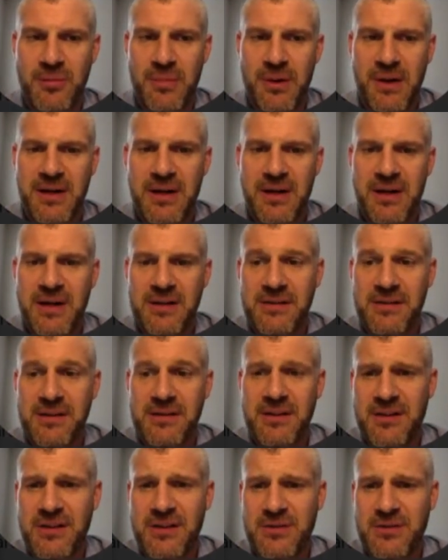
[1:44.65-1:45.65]
But
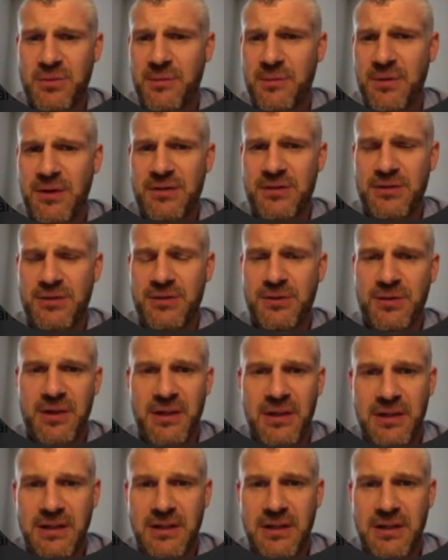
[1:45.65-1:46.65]
nonetheless, what I'm going to do
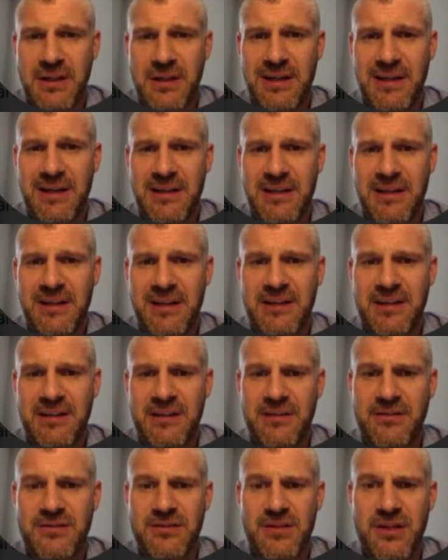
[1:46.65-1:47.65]

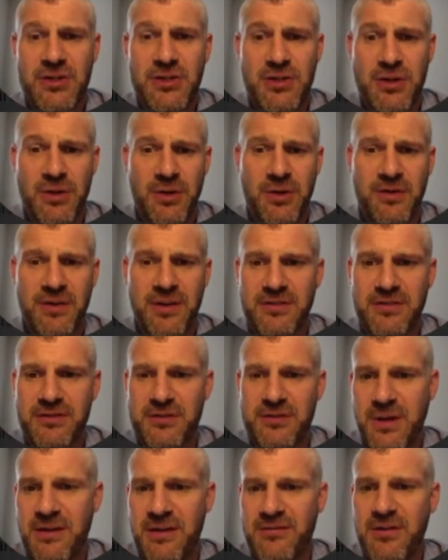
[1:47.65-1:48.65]
is show you this. So
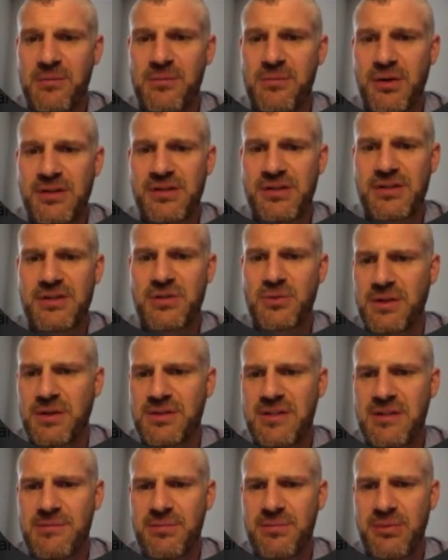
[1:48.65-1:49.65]
we have impressions. What's
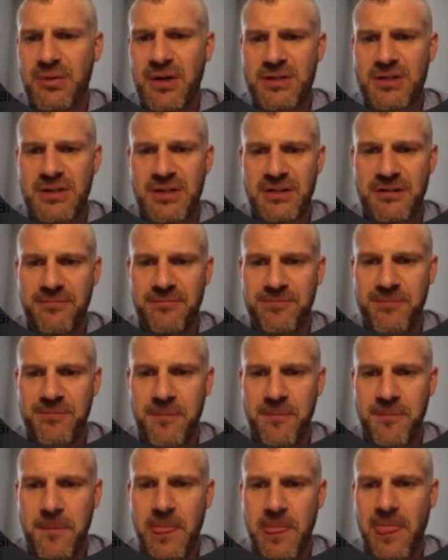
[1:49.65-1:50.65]
an impression?
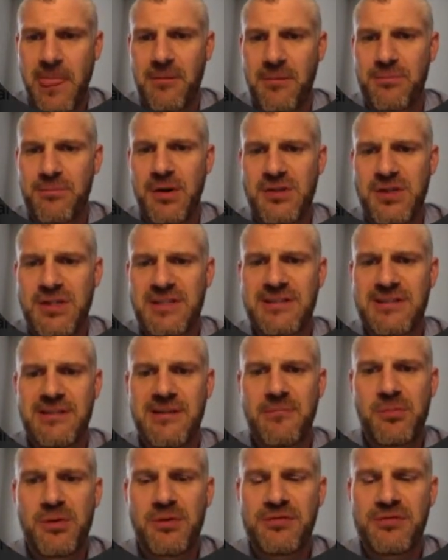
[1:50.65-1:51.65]
Impression is the
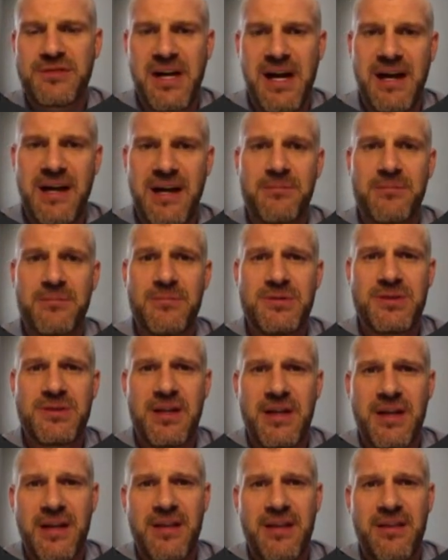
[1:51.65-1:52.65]
number of times
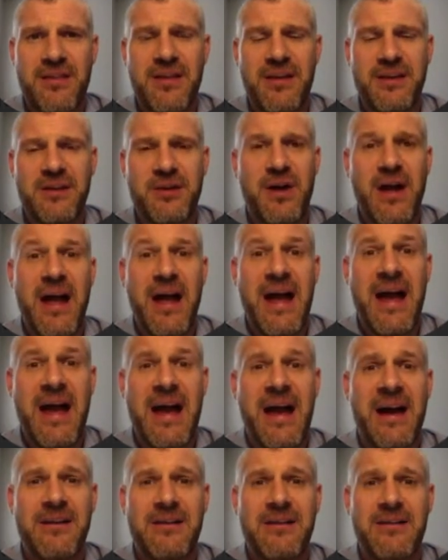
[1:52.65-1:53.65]
that your
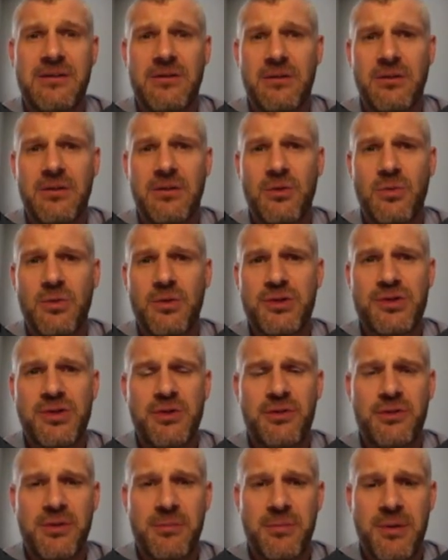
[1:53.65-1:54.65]
ad was
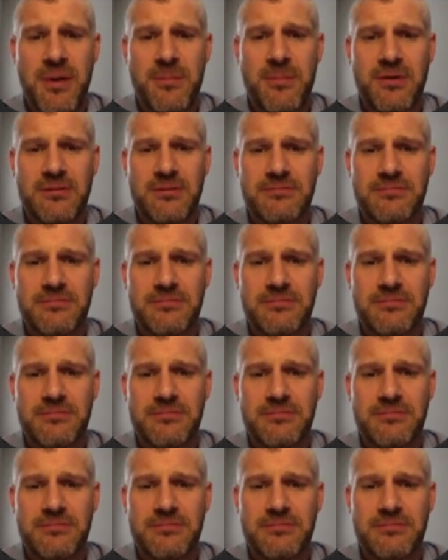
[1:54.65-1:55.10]
shown to people.